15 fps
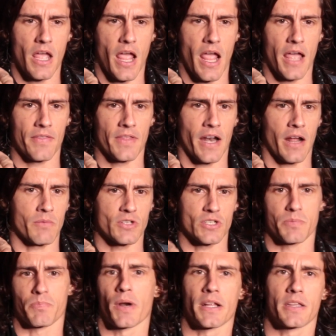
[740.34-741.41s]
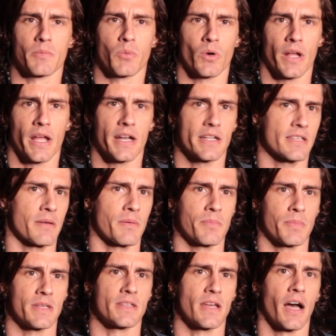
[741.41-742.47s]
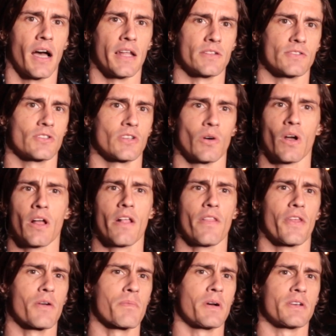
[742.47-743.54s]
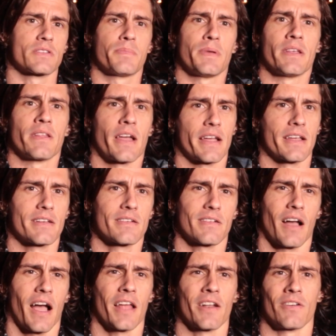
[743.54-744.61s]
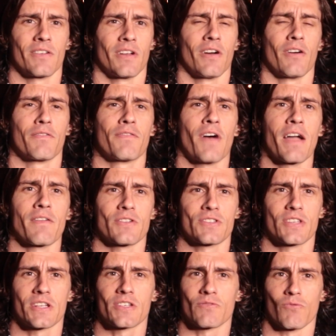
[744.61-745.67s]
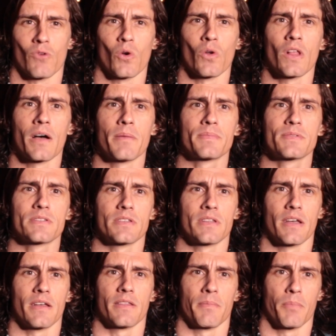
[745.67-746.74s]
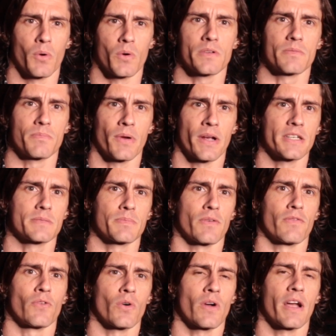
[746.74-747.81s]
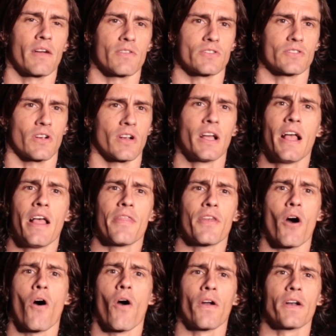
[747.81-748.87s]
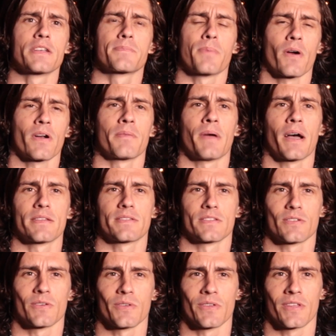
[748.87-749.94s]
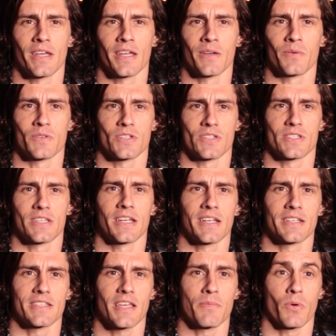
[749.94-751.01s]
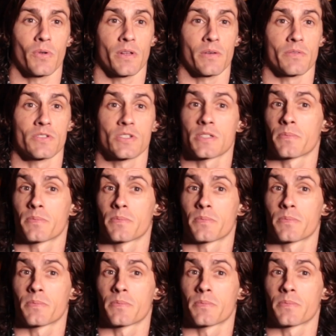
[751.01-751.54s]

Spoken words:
and then I would just break the board ahead of time and be done. So there must be, like, I don't know, 5 or 6 roll-ups that the board breaks before I ever start. The hardest part about this whole thing was just getting a skateboard that was just